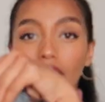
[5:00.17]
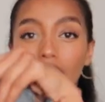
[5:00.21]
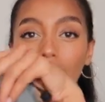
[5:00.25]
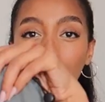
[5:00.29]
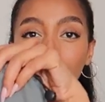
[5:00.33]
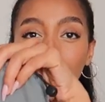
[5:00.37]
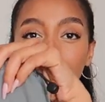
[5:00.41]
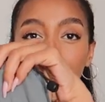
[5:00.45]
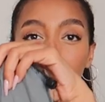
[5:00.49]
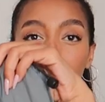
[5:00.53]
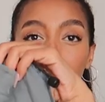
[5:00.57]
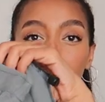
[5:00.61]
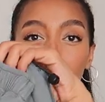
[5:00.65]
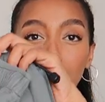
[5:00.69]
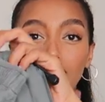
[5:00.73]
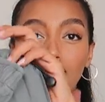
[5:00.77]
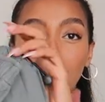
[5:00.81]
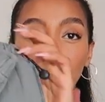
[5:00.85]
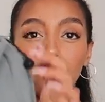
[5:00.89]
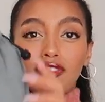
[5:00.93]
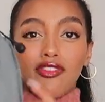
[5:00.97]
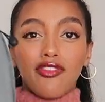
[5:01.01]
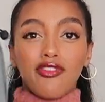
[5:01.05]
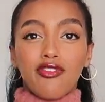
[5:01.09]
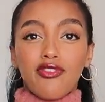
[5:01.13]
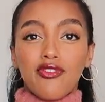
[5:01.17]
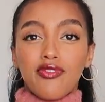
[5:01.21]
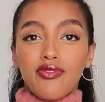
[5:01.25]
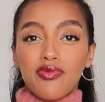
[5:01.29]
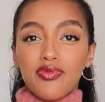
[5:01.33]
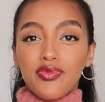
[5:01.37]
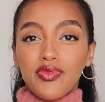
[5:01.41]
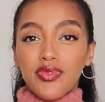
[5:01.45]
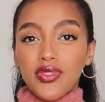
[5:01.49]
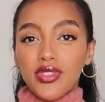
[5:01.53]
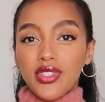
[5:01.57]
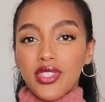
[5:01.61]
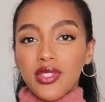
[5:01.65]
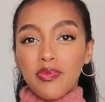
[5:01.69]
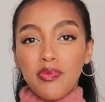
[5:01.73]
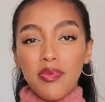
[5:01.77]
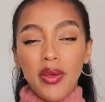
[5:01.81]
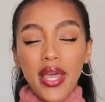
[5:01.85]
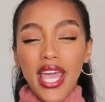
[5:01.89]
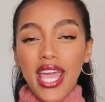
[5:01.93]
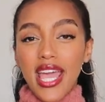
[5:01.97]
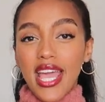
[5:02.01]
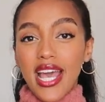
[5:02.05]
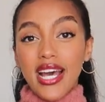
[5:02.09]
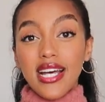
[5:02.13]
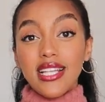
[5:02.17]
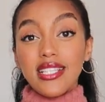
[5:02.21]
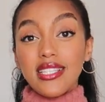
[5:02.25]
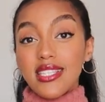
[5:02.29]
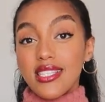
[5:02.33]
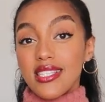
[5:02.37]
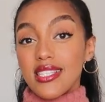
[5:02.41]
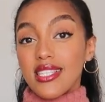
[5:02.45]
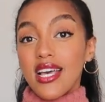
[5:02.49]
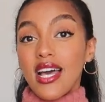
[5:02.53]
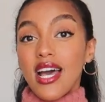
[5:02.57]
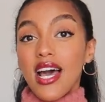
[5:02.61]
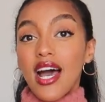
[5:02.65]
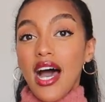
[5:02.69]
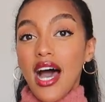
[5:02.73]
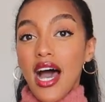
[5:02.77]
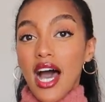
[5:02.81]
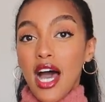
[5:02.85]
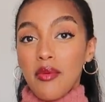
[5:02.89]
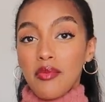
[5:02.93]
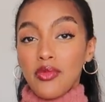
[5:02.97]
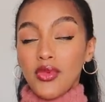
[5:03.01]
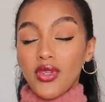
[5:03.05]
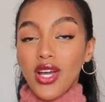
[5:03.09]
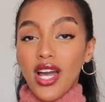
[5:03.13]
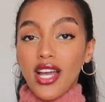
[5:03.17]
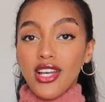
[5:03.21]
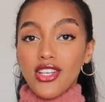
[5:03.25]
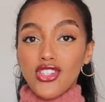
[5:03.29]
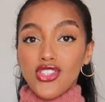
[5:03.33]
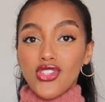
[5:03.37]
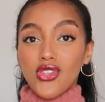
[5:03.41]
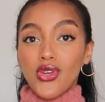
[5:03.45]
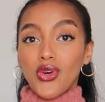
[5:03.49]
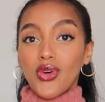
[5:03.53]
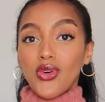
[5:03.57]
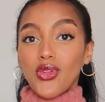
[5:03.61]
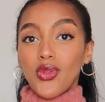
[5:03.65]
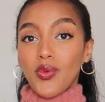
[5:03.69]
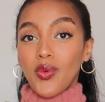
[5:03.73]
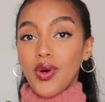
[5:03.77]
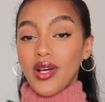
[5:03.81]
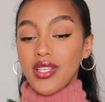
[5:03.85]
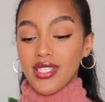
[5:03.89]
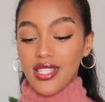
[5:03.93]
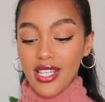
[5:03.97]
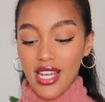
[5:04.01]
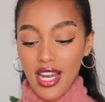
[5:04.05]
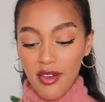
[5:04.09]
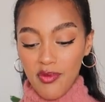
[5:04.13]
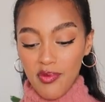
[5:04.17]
kind of pants. You guys know the ones that